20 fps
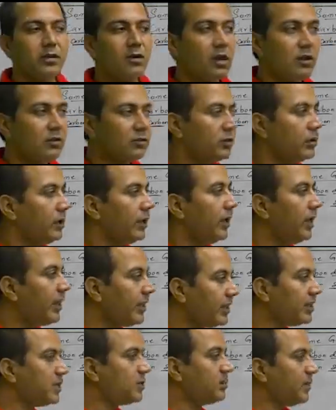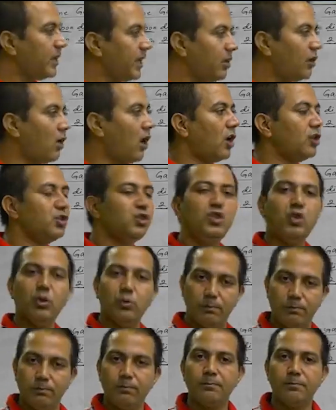also it is been
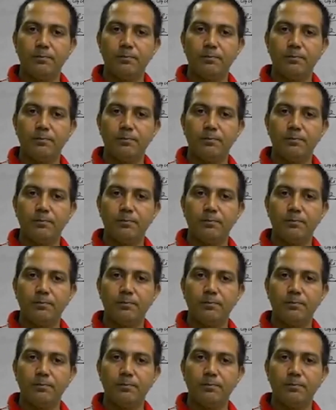consumed.